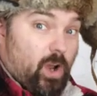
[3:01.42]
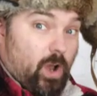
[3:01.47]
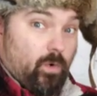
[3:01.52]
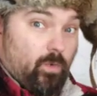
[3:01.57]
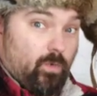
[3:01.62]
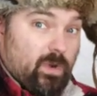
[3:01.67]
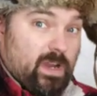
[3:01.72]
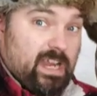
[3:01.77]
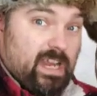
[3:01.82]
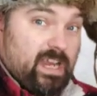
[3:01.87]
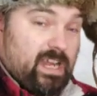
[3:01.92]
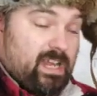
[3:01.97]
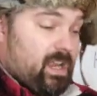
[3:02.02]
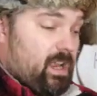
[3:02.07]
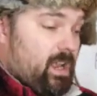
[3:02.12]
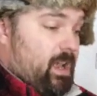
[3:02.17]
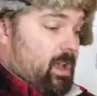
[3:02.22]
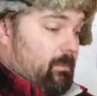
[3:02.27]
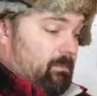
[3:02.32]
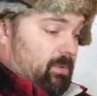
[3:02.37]
don't read,
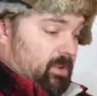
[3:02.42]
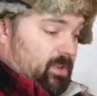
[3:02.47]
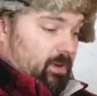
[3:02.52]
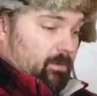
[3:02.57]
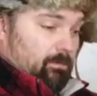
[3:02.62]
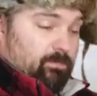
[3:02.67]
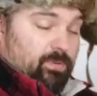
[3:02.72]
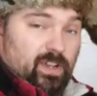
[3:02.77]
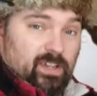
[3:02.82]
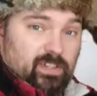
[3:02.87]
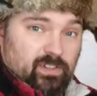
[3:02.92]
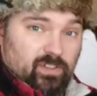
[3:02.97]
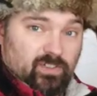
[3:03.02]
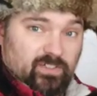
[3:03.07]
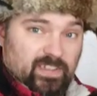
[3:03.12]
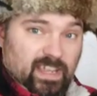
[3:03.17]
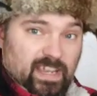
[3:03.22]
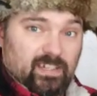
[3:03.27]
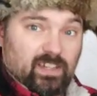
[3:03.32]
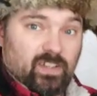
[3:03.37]
but you're putting your
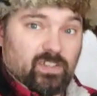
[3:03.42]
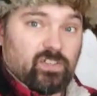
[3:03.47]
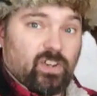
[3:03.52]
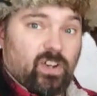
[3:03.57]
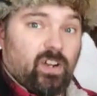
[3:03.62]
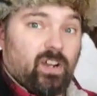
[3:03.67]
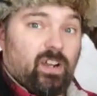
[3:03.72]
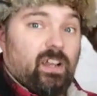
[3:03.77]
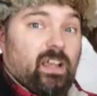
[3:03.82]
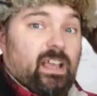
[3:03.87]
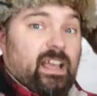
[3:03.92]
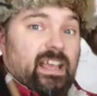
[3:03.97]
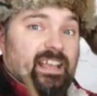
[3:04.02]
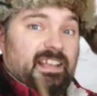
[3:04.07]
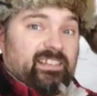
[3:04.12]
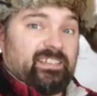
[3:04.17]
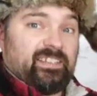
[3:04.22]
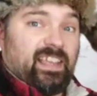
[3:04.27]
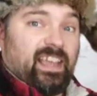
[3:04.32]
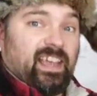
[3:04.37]
signature,
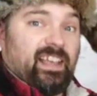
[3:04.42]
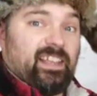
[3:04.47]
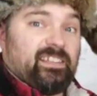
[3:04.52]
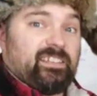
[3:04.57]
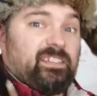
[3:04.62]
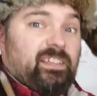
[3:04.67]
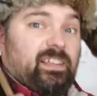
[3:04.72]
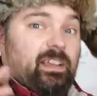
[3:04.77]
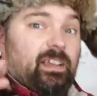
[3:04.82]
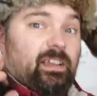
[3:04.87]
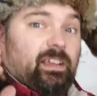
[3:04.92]
it says,